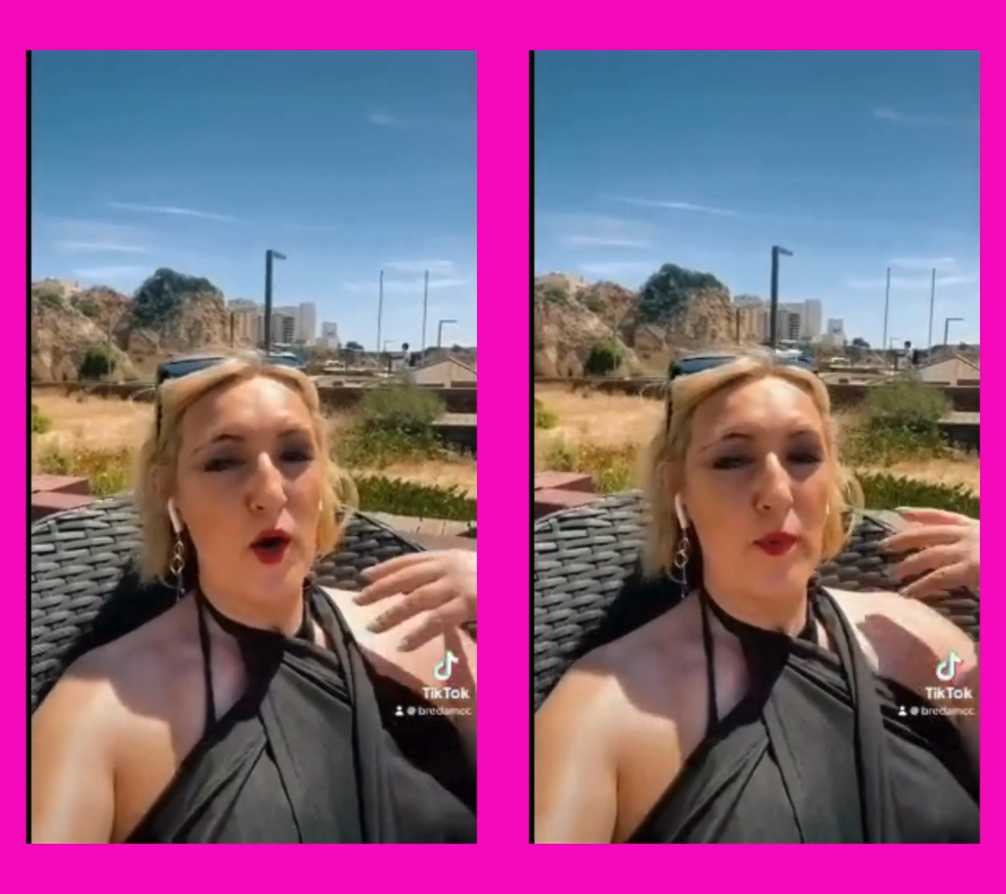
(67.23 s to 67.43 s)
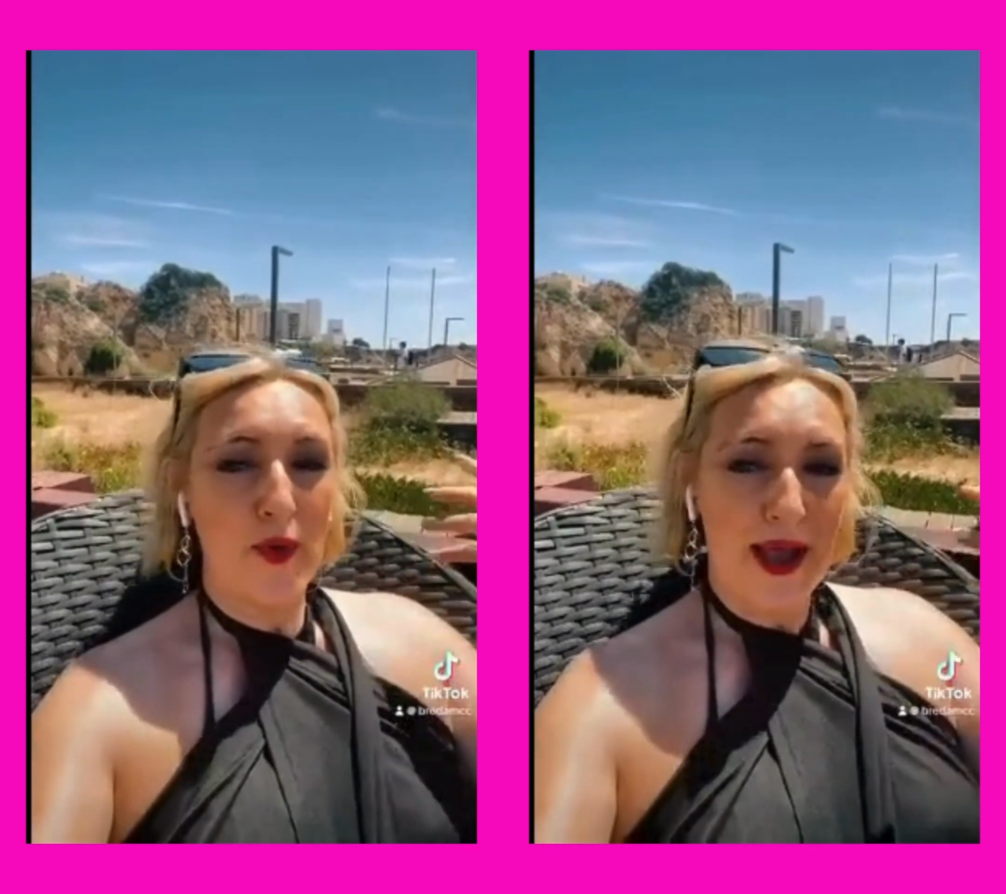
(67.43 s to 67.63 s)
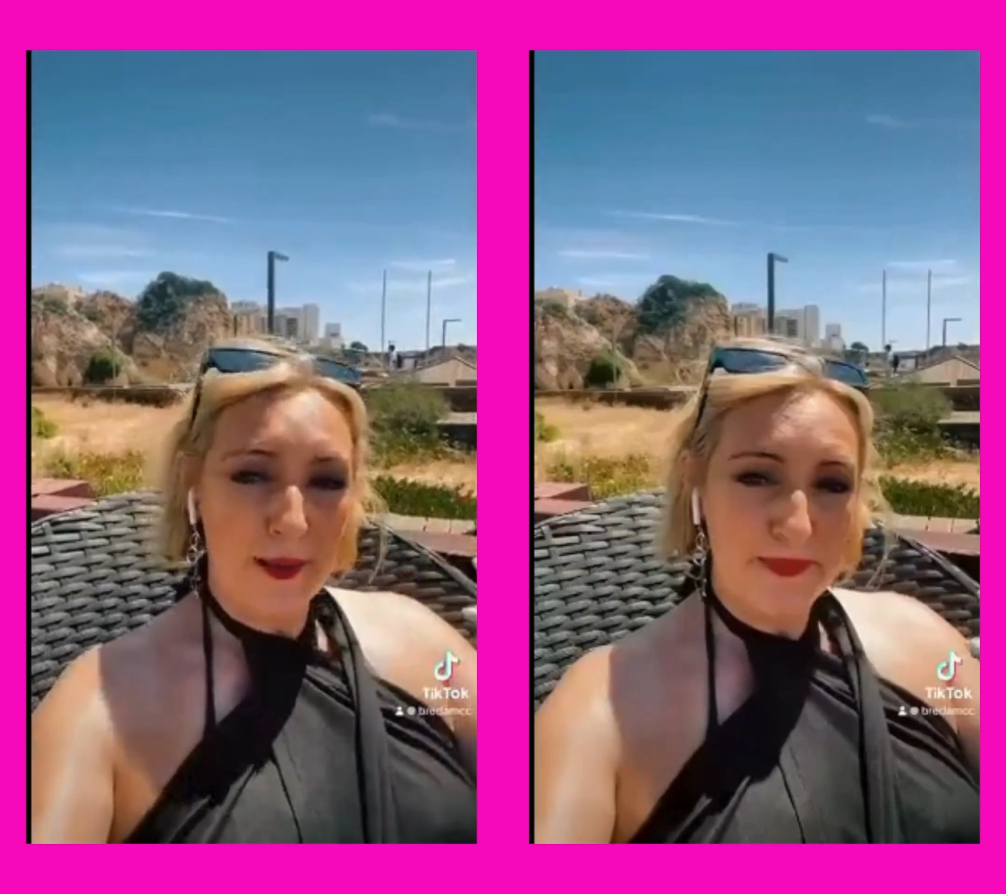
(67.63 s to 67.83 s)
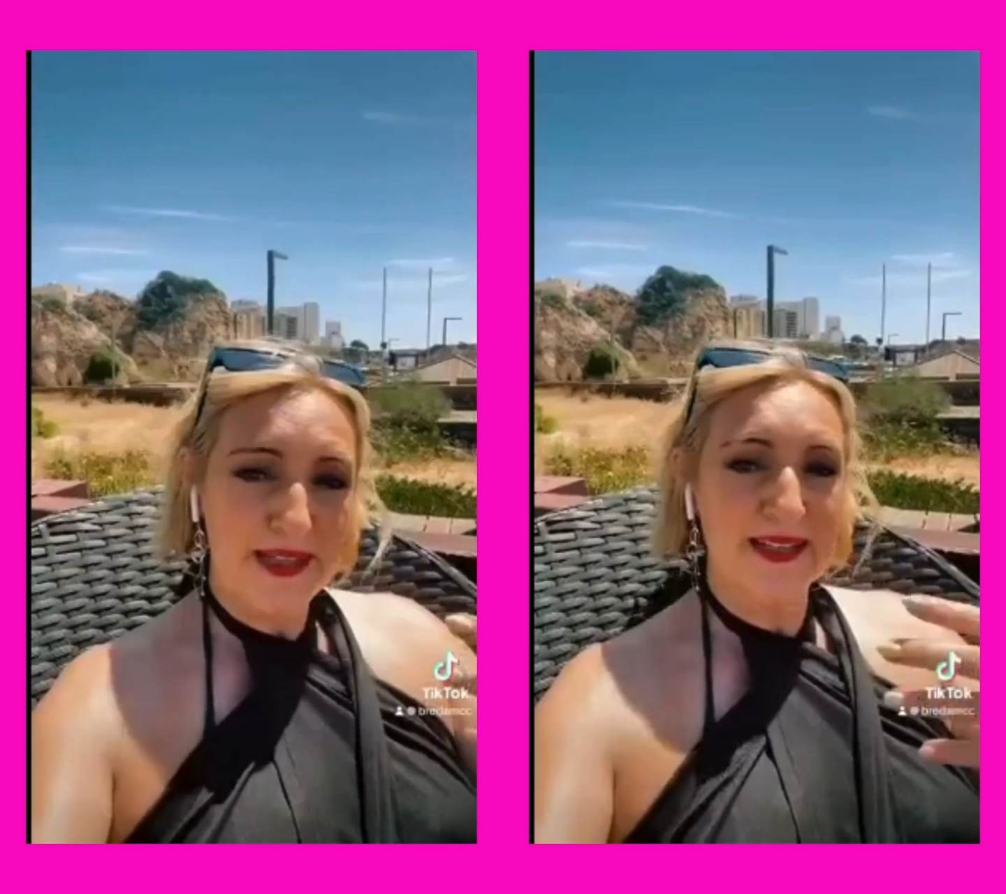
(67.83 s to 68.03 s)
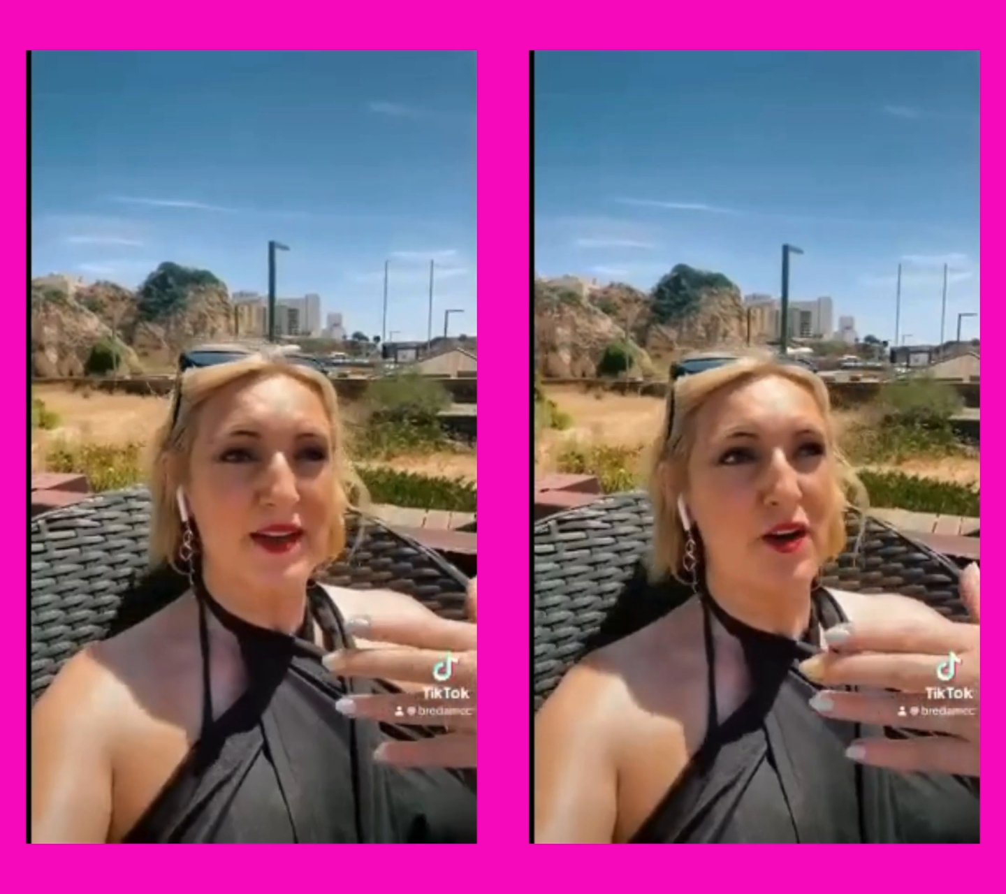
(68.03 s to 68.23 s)
or perhaps
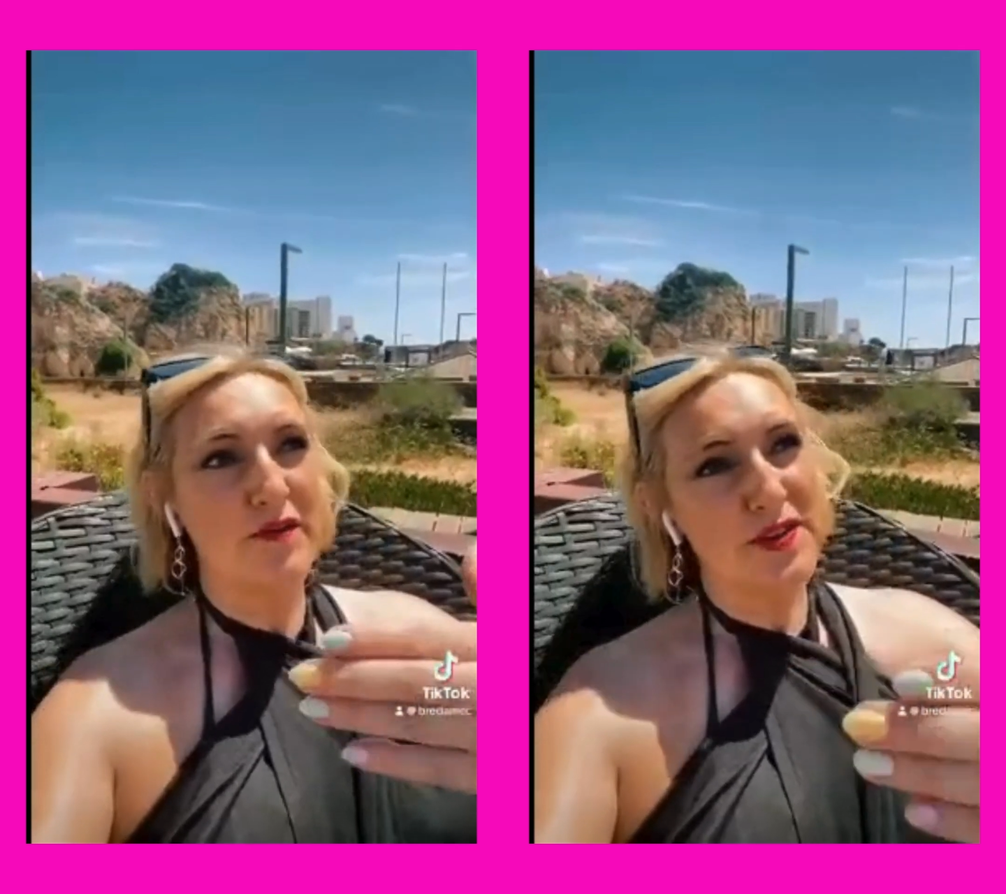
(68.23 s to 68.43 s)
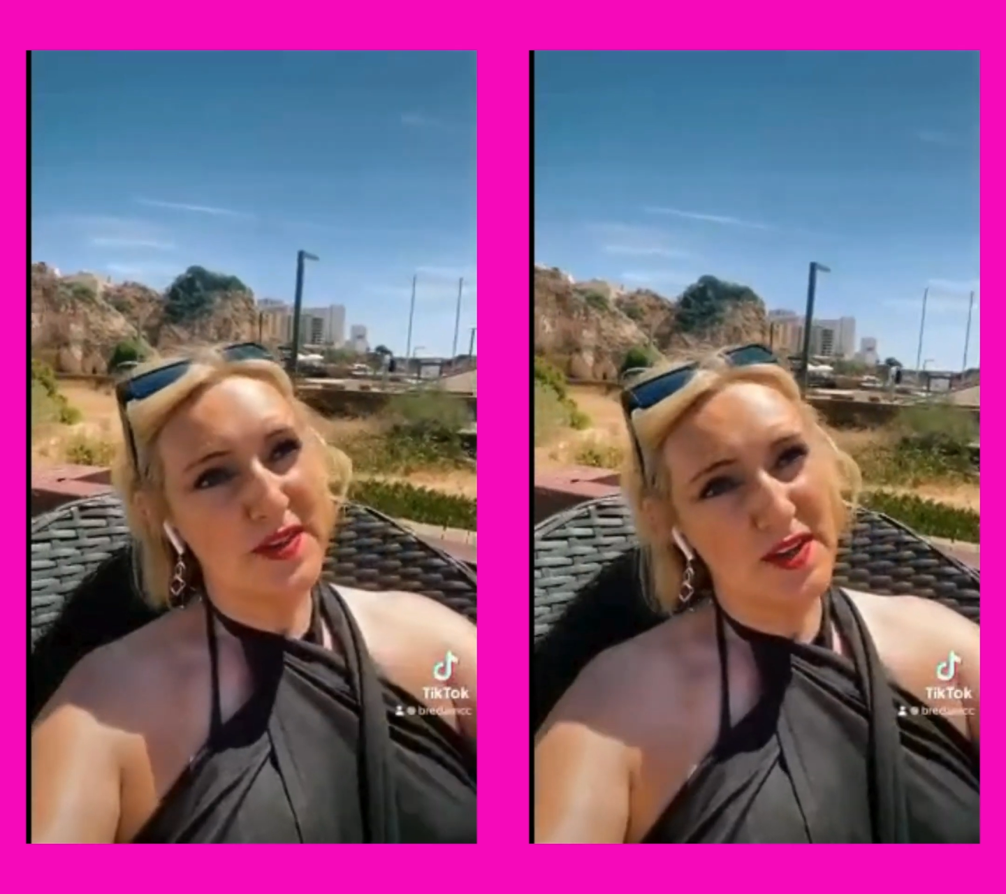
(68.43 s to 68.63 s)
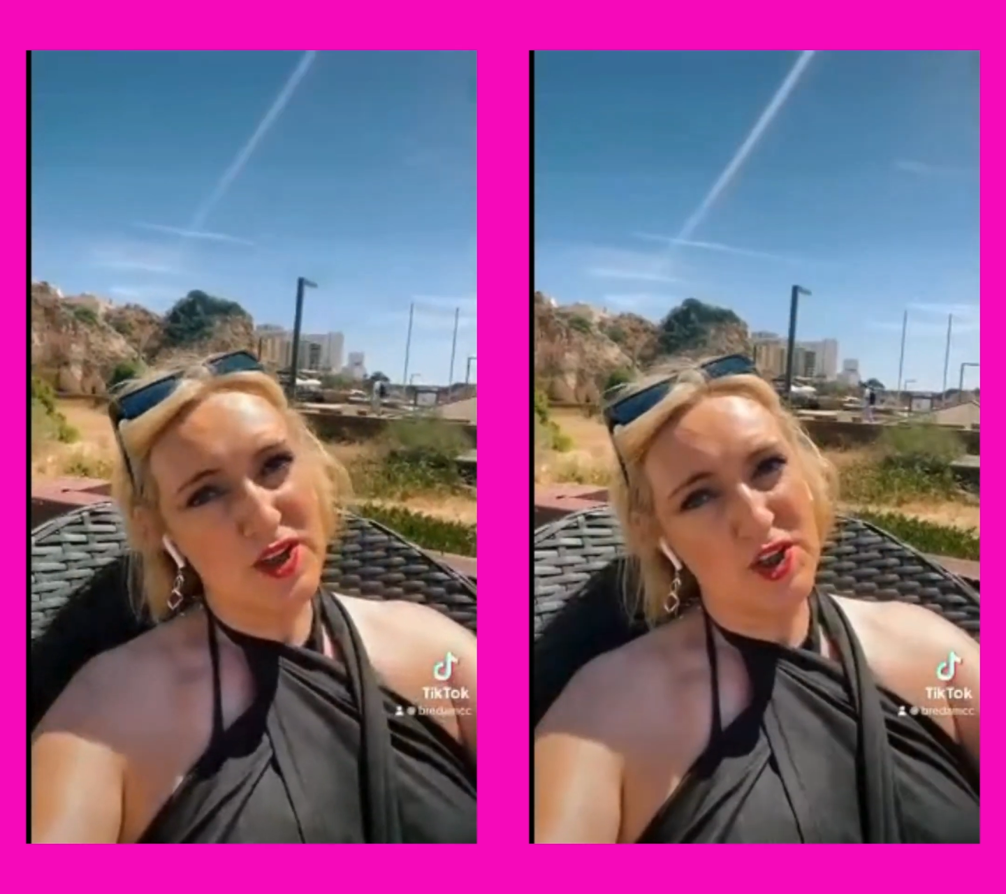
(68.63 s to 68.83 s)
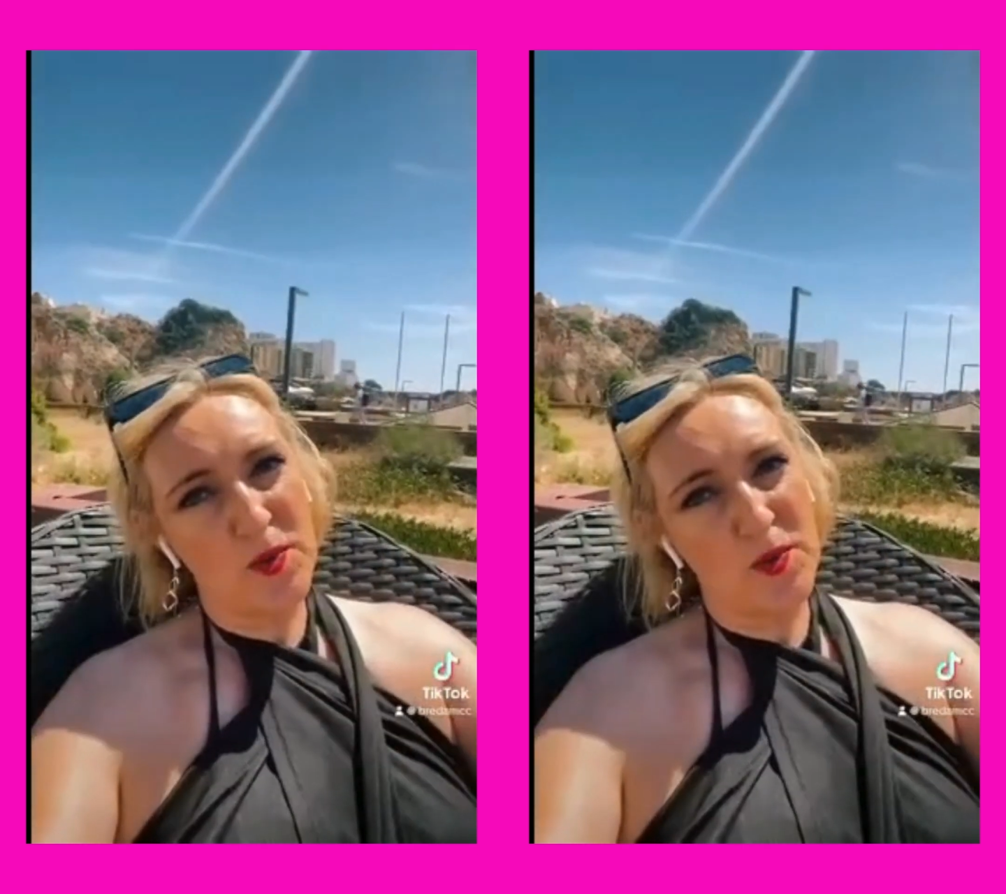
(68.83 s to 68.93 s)
that's a conversation